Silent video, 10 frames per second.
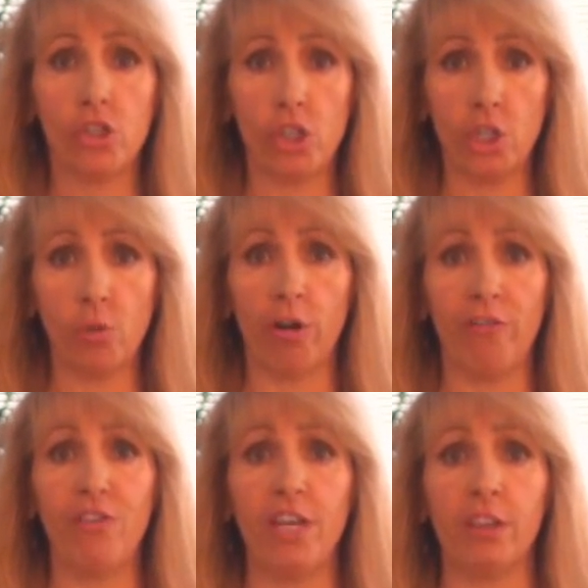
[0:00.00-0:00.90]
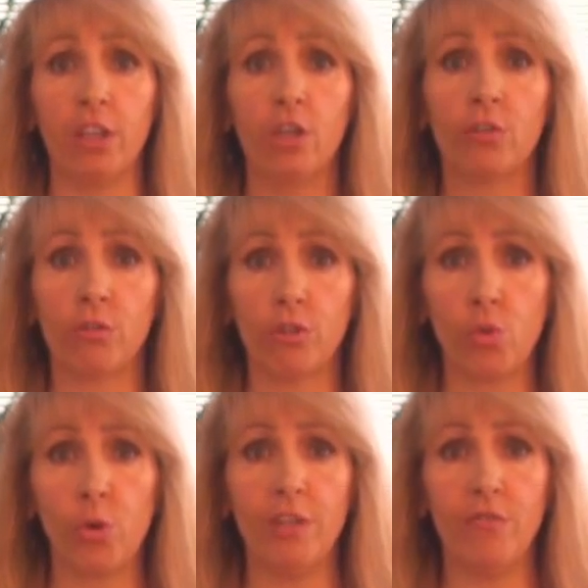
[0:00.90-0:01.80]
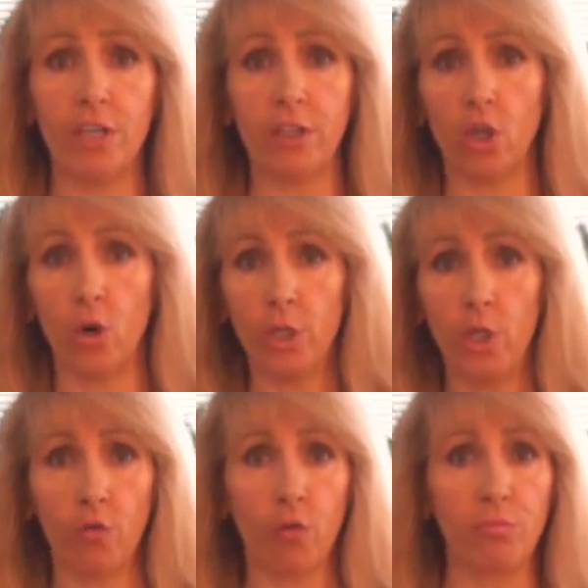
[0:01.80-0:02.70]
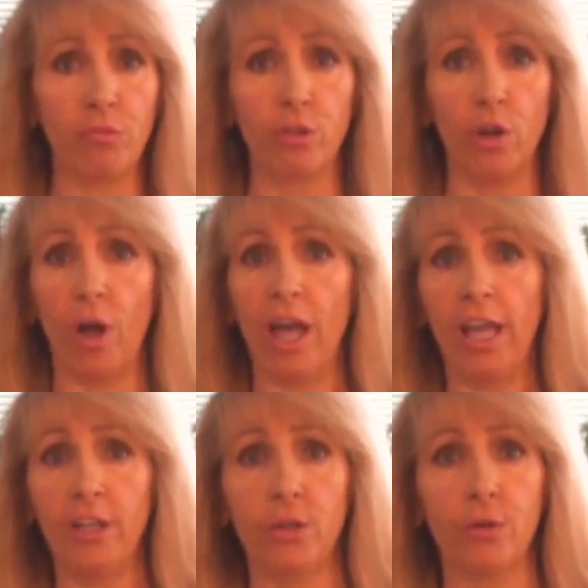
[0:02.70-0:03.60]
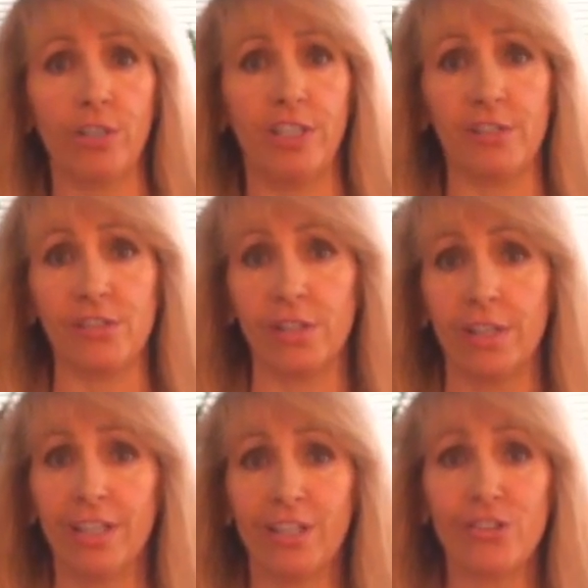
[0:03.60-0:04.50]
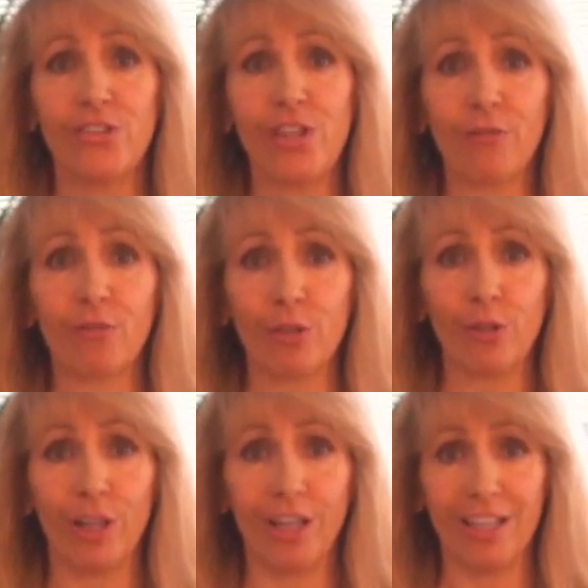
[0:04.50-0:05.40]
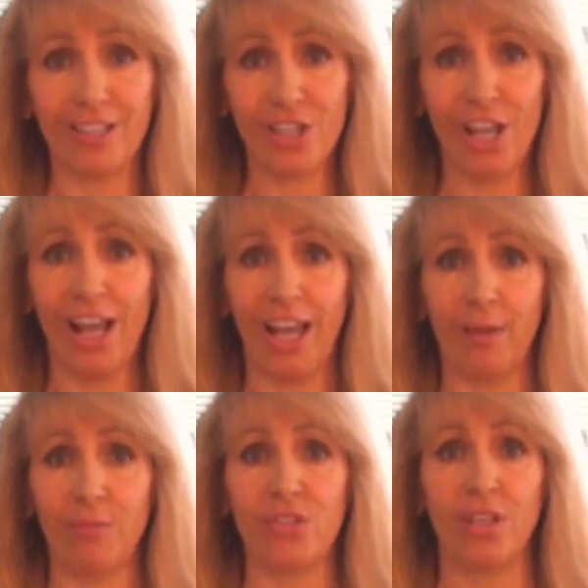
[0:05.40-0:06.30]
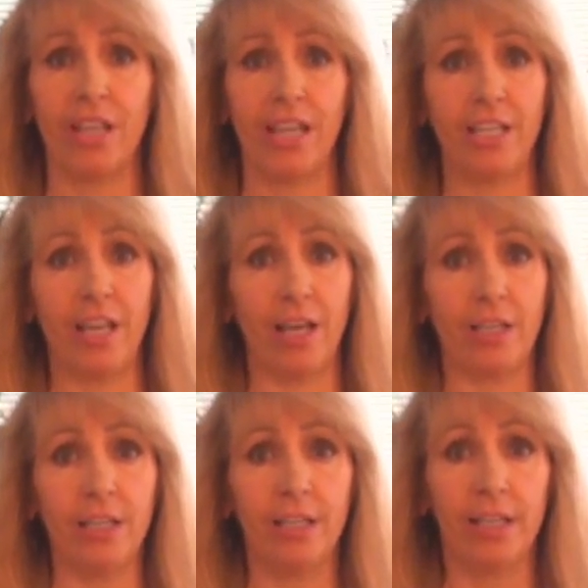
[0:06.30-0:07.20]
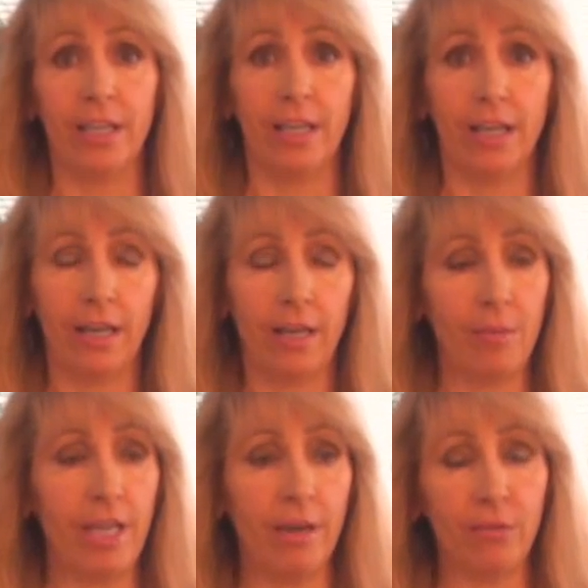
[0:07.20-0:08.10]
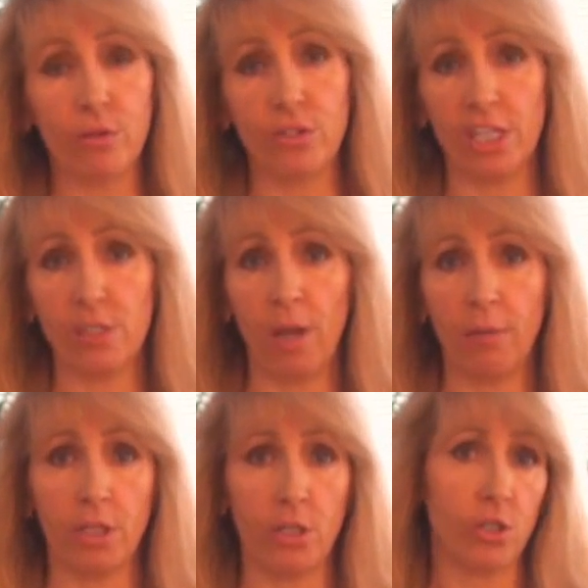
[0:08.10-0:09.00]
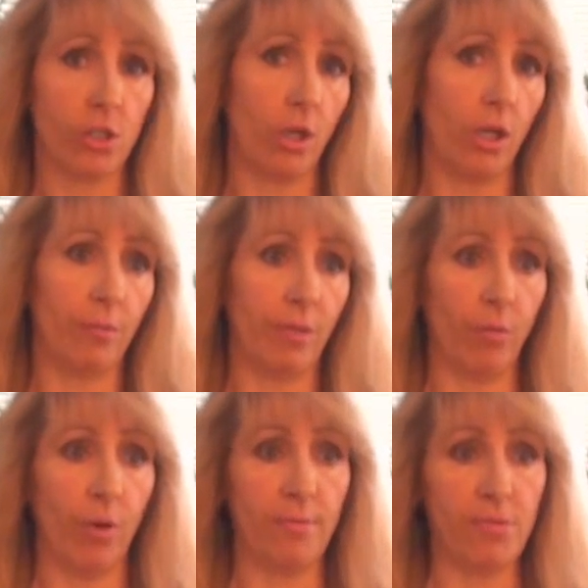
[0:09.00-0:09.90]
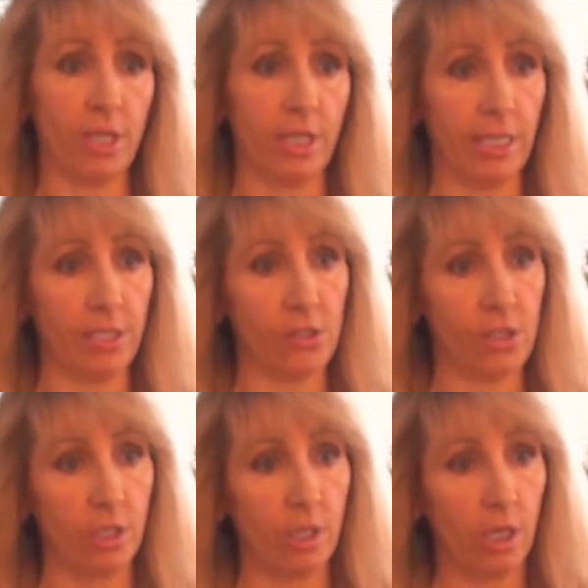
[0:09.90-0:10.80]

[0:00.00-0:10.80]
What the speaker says: January 5th through the 25th, going over Pluto and Uranus several times. And I have those dates published on my website.